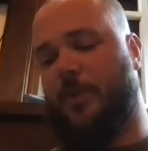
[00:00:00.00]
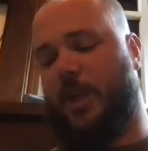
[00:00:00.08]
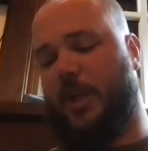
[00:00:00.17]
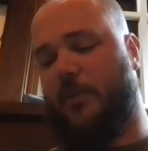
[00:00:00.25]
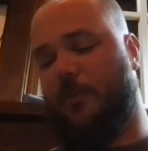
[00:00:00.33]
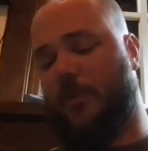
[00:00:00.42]

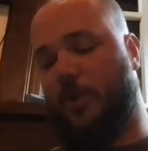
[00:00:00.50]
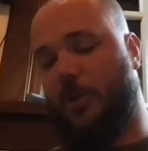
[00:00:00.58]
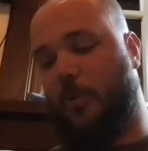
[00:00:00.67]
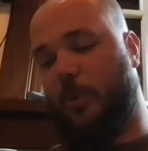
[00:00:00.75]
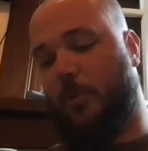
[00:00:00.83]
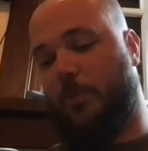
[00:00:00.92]
I could feel
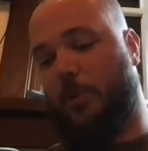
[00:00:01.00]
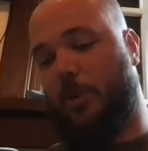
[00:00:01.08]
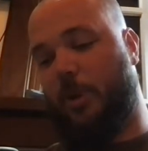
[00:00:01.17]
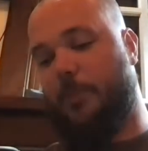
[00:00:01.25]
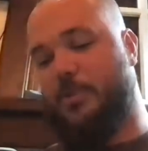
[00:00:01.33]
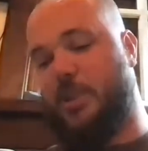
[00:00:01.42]
that we were
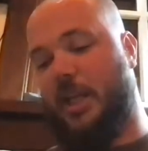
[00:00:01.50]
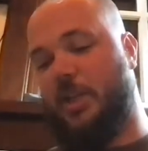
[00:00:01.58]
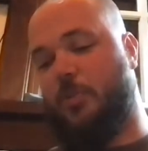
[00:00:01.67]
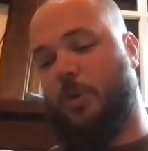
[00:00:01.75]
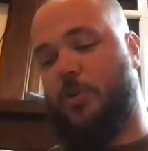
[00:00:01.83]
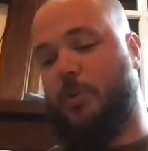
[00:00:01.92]
pulling up
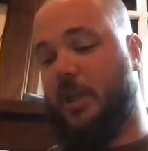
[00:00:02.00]
sagebrush,